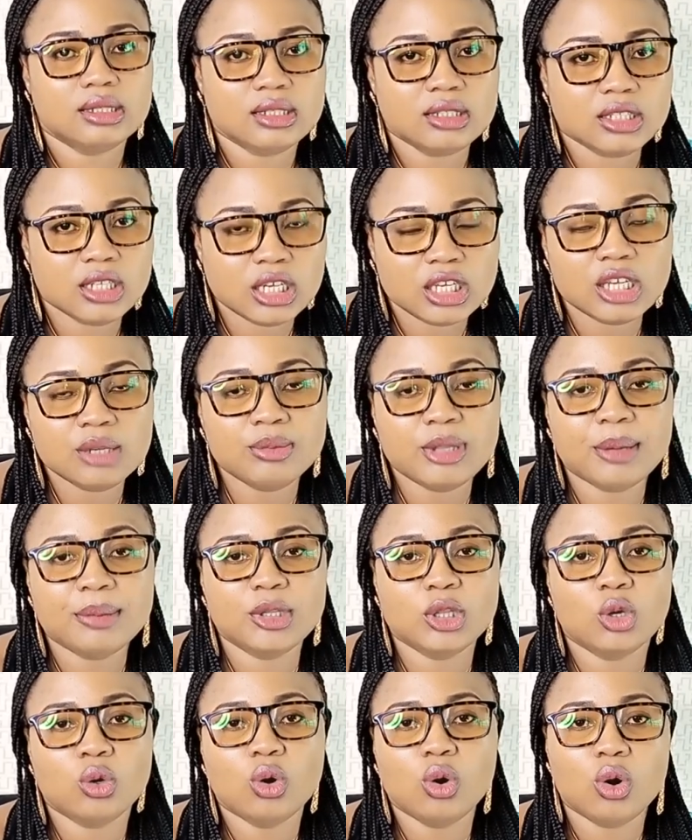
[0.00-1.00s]
They keep them
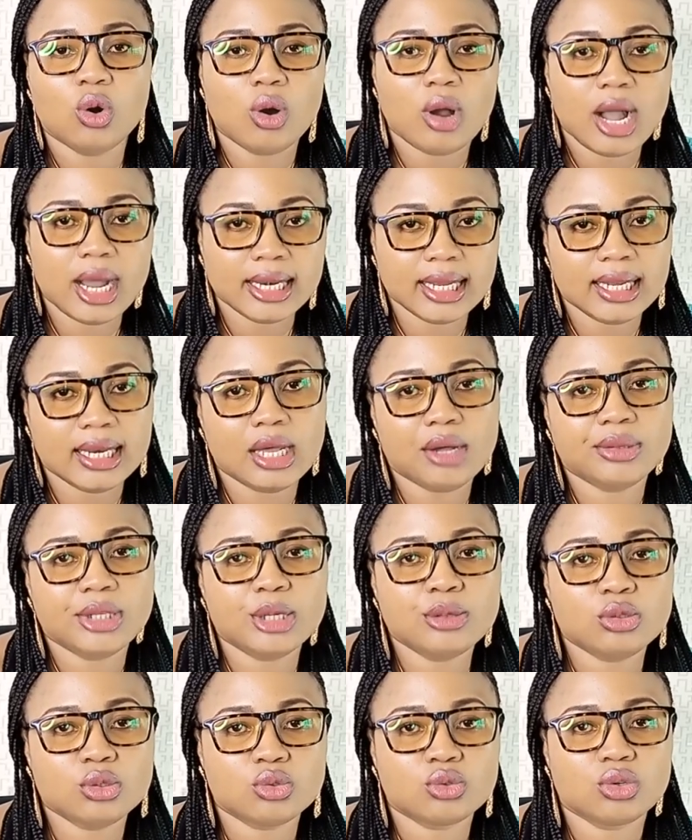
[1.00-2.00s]
in a hall and allow
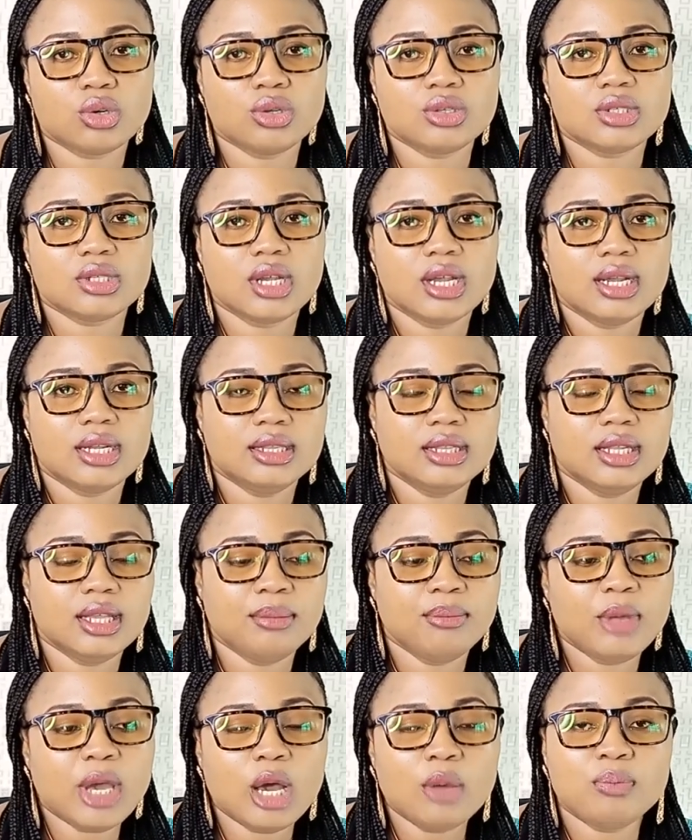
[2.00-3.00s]
them to cross. The
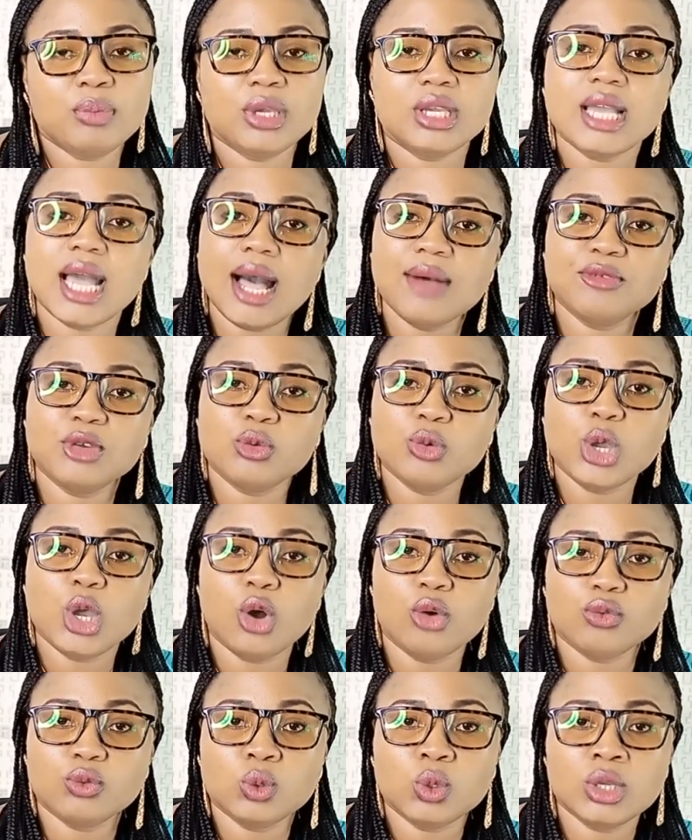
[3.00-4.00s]
male pig have a way
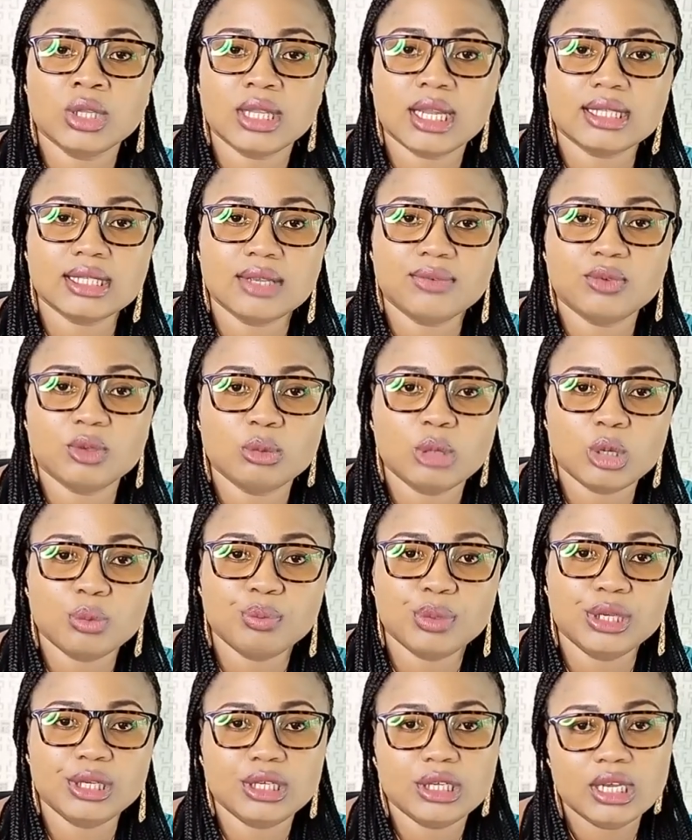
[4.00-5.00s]
of knowing that a female
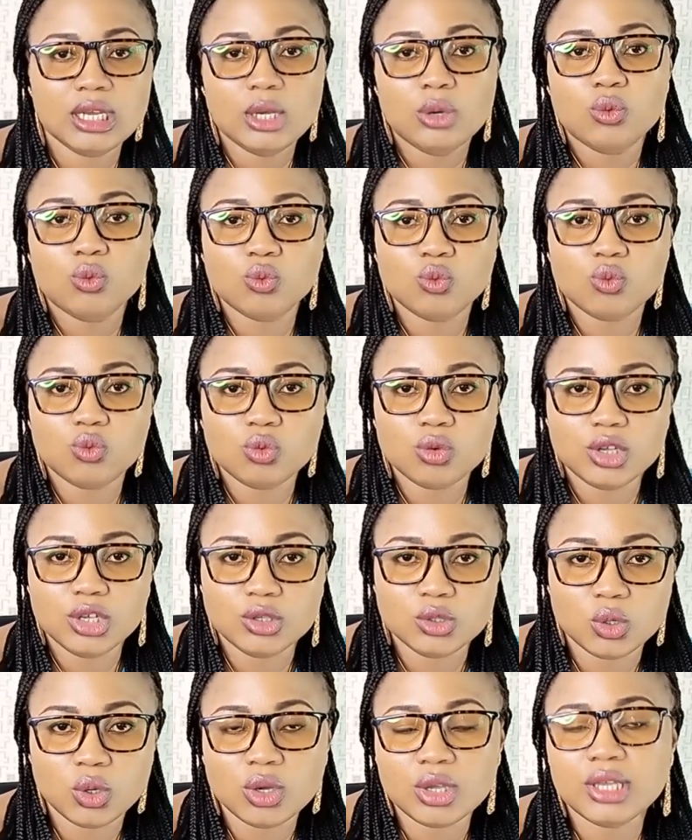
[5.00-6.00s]
pig
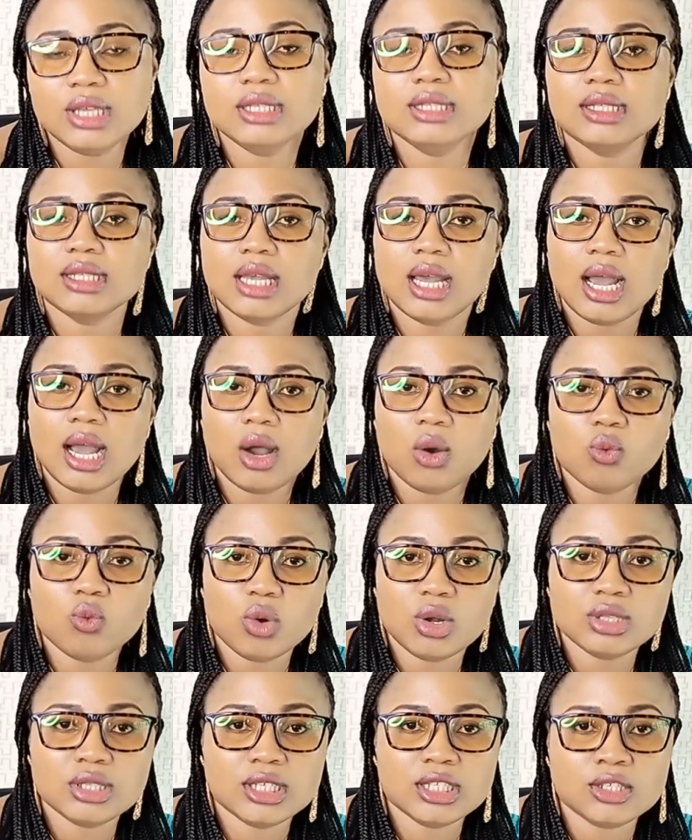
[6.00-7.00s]
is on heat and
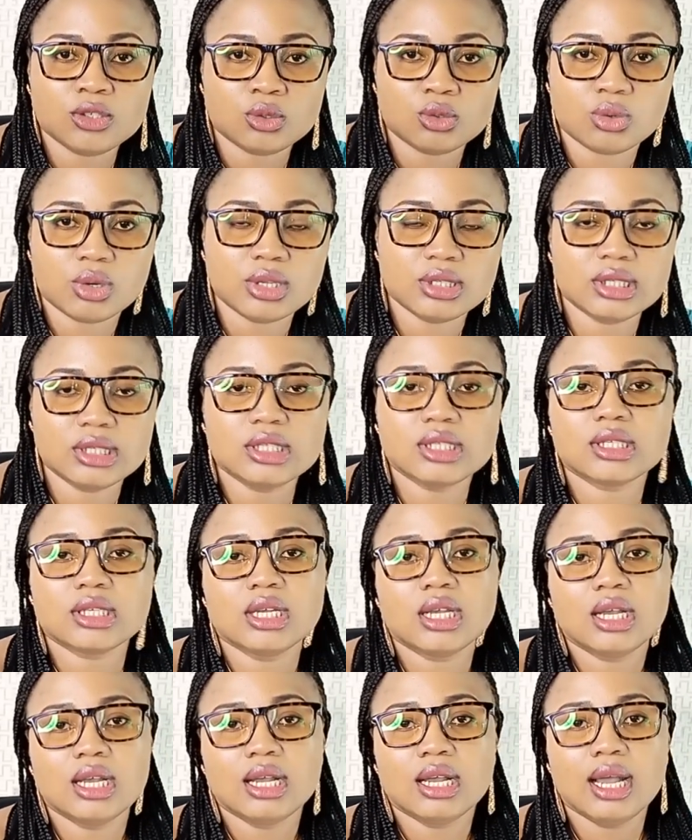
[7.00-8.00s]
want it to cross it.
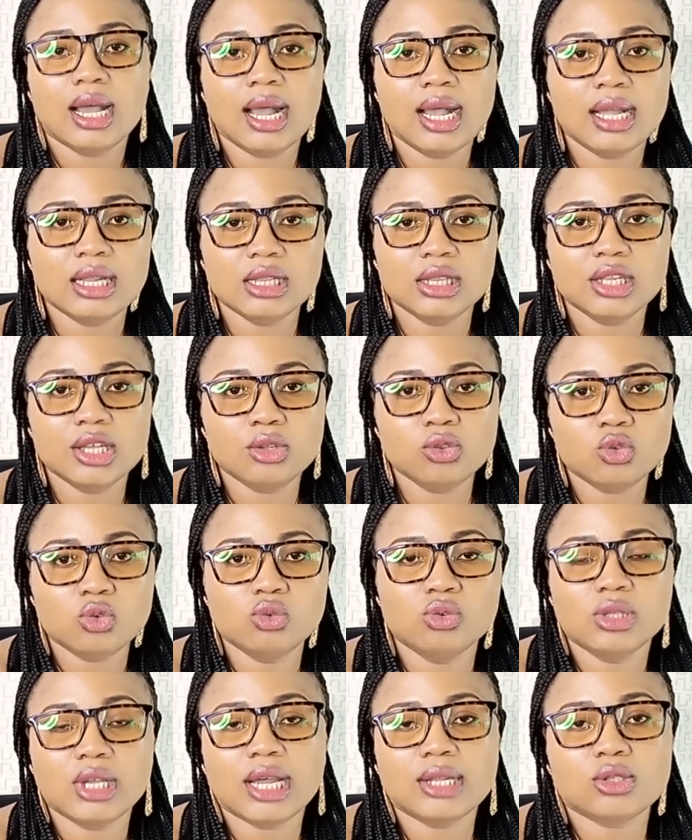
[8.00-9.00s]
And they
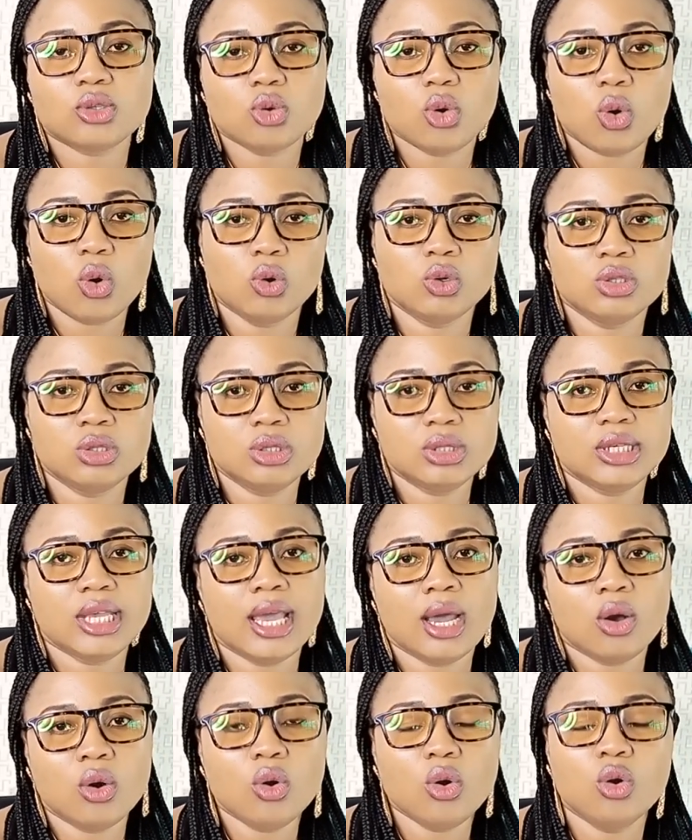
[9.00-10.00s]
do that on
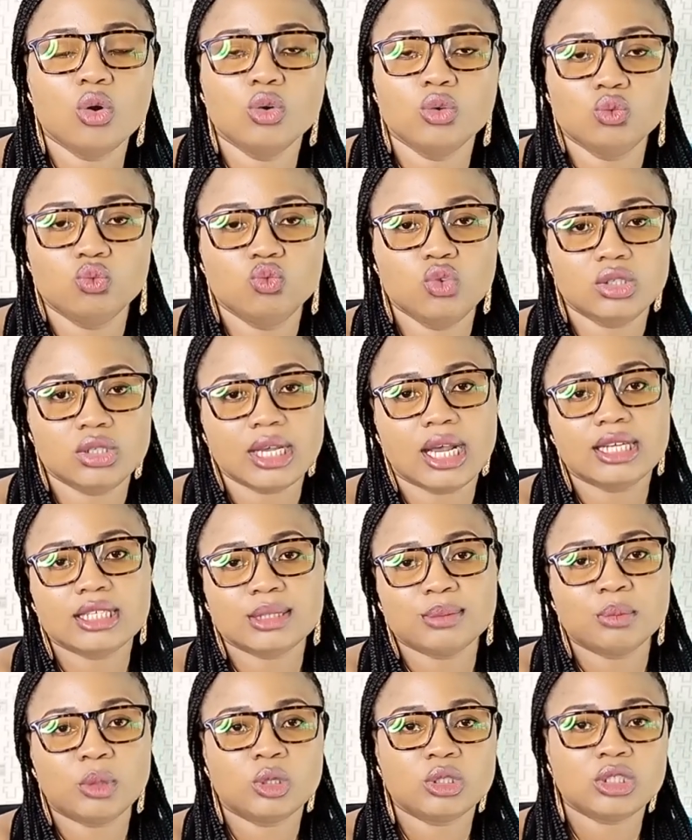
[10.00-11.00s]
their own without
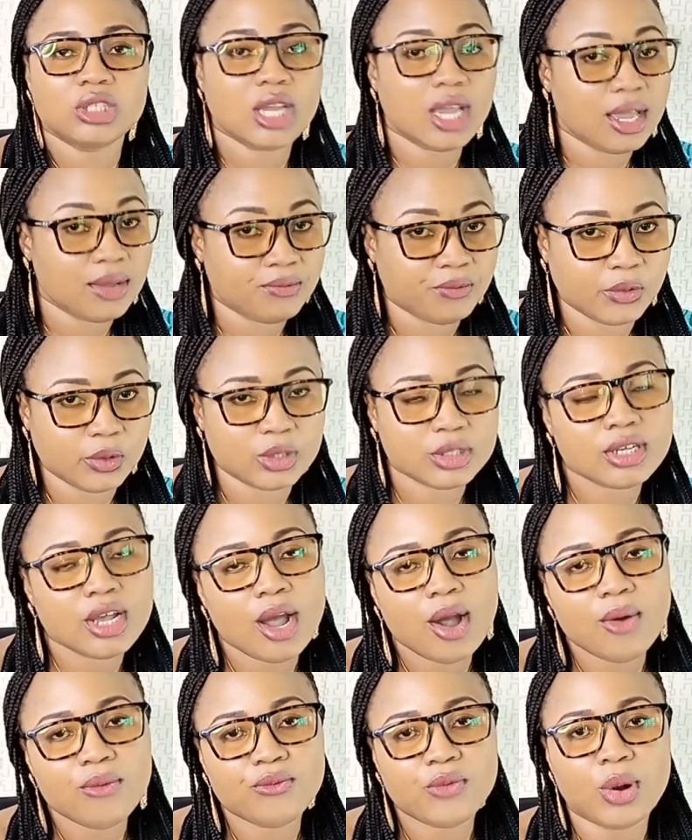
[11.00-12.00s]
much effort
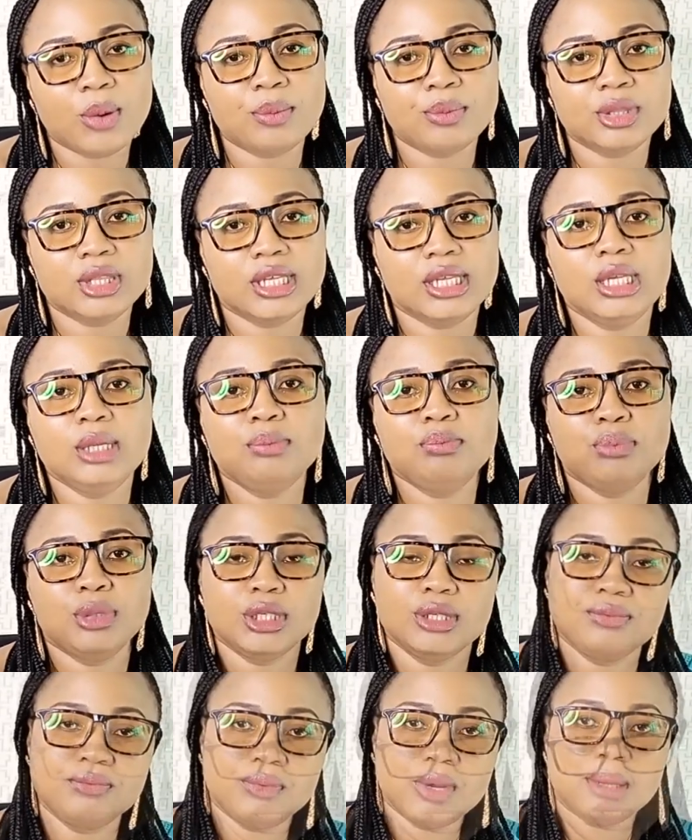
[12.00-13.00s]
from the
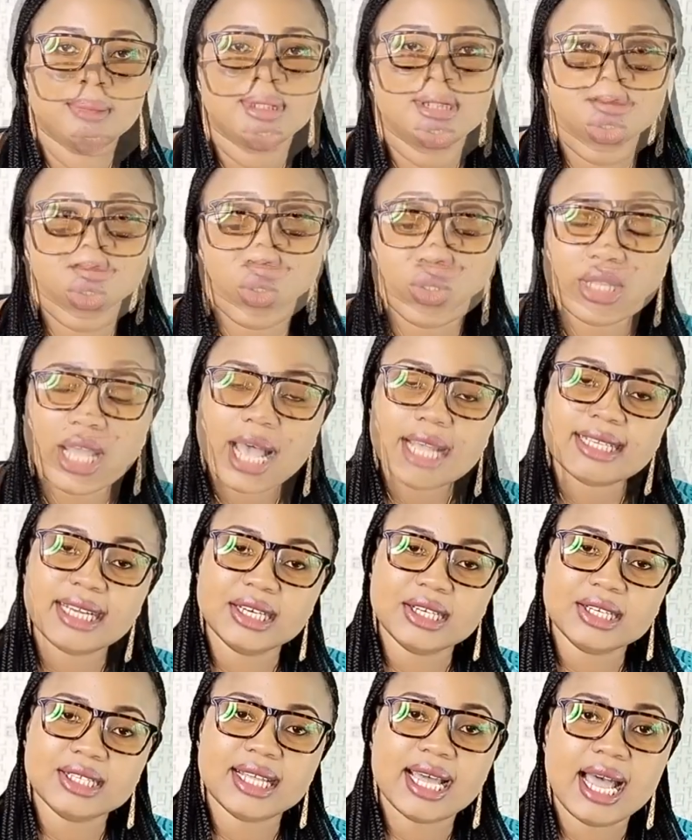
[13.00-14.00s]
pig farmer. So that's
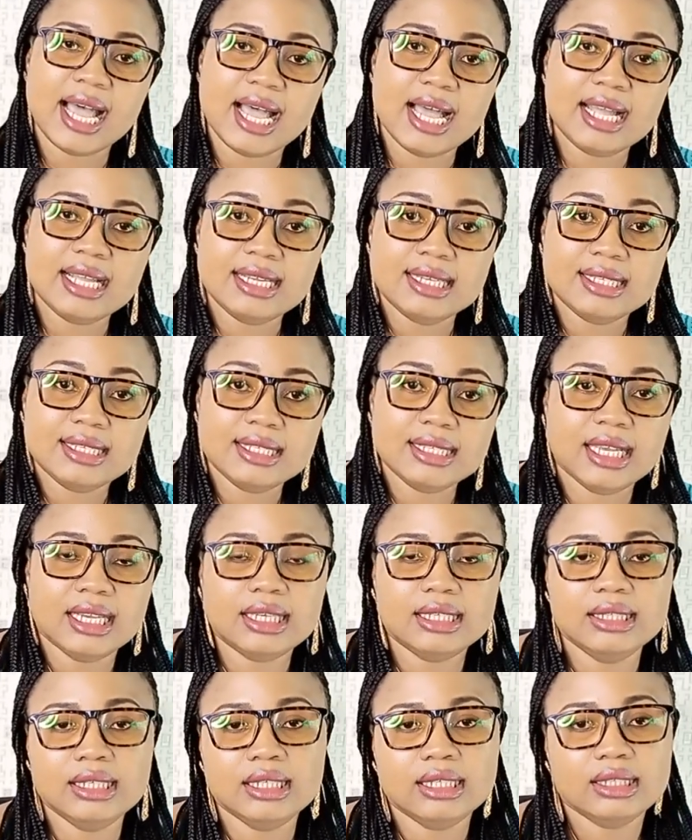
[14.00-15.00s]
another
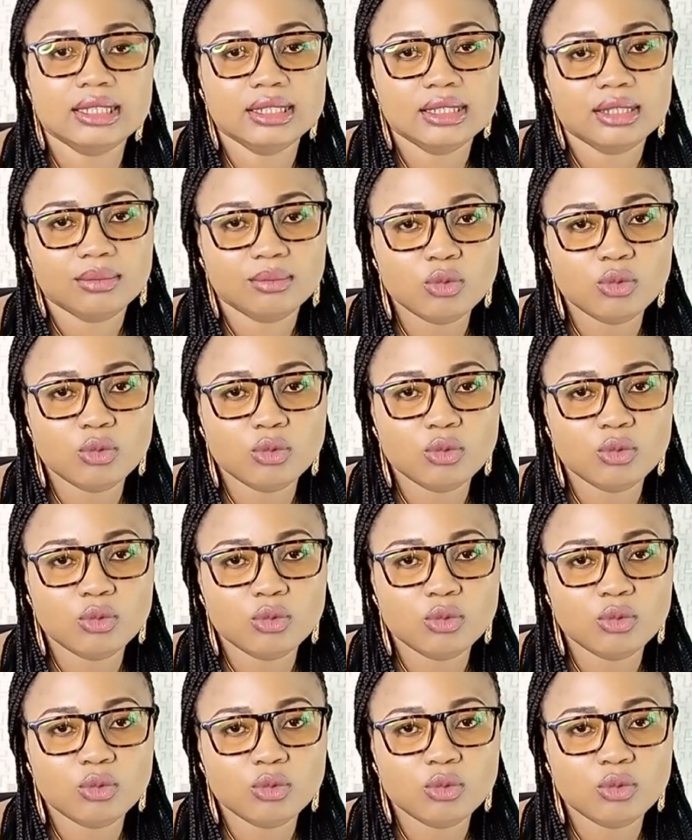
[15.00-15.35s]
technique.